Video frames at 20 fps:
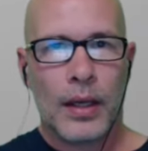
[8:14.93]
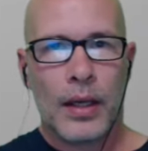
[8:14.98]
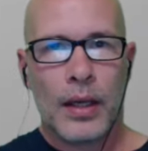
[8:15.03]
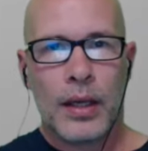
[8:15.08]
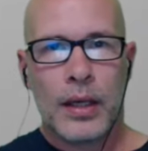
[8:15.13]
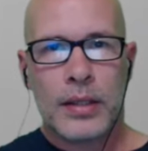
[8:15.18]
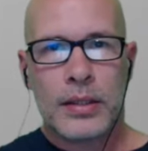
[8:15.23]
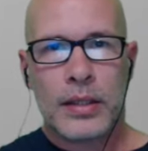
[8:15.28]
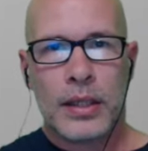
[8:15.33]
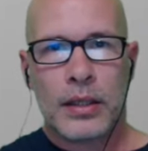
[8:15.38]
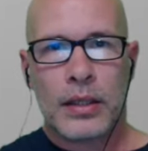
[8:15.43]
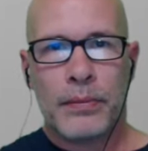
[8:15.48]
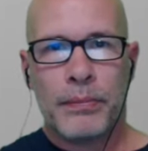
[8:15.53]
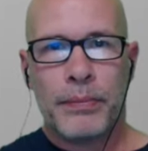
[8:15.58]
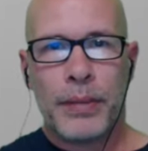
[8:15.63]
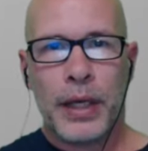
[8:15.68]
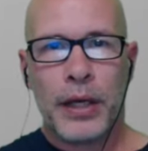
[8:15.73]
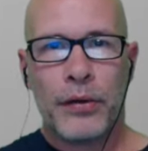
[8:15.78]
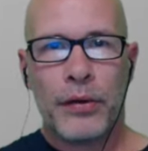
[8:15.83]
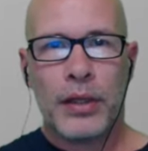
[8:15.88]
So now
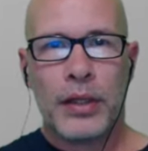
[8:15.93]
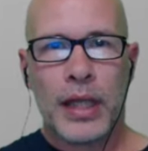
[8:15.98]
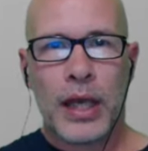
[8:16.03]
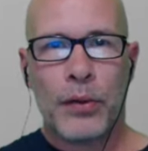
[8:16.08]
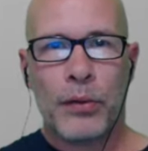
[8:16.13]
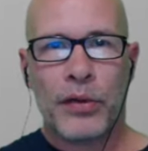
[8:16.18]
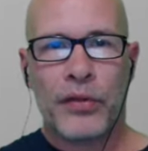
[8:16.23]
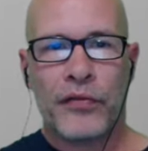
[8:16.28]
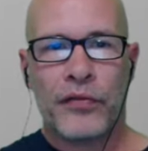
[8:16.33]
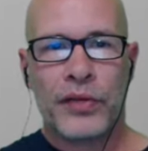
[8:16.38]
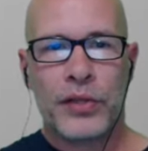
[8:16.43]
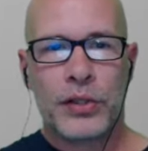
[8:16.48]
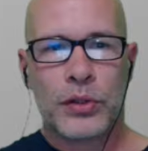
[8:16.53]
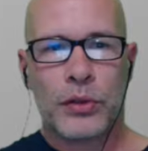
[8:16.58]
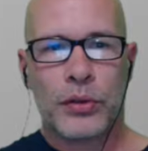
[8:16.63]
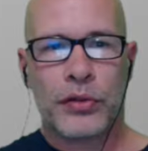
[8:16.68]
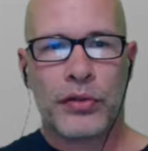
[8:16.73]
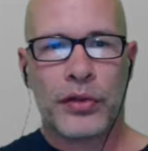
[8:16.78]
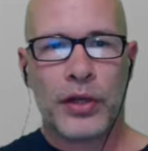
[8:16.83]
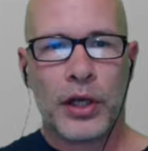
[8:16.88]
comparing that with
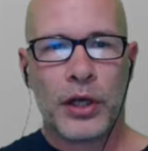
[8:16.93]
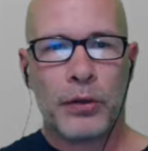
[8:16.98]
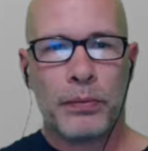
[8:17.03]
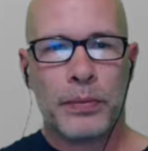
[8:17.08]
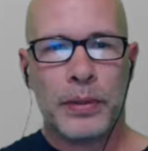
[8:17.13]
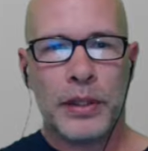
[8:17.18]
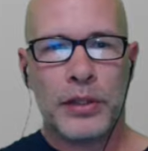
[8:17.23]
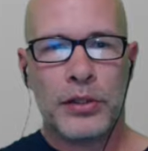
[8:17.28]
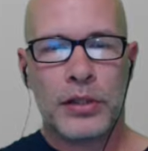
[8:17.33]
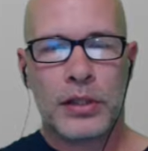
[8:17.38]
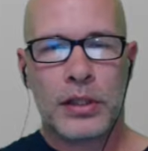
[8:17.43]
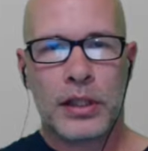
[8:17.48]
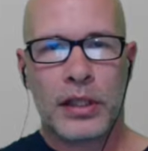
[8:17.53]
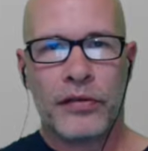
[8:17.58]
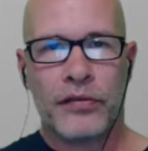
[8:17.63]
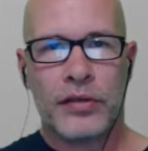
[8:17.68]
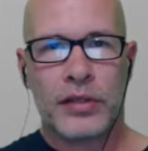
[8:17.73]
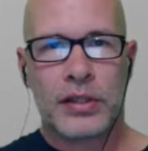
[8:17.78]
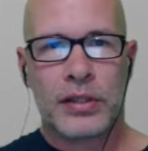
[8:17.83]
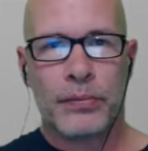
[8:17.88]
physical therapy, just to
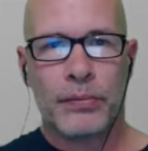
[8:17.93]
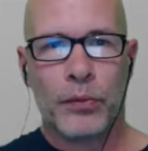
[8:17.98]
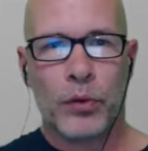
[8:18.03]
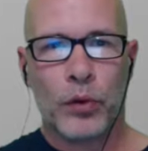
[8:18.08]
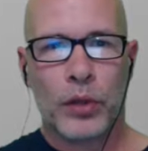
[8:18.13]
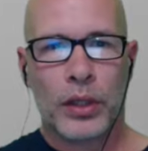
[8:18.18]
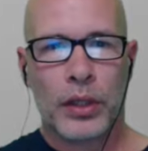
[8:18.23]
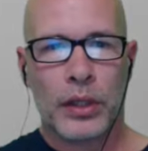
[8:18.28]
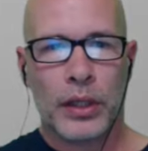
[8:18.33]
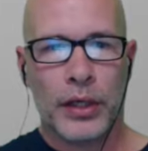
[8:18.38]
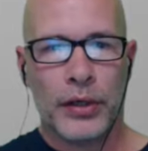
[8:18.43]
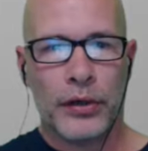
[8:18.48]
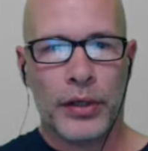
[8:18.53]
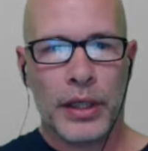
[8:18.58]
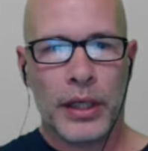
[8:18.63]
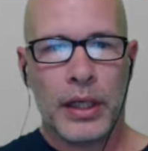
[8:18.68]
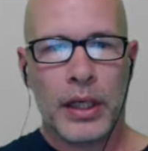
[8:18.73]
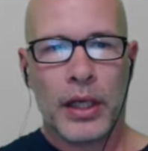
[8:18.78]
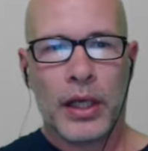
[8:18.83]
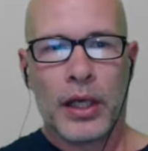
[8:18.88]
give it some more clarity,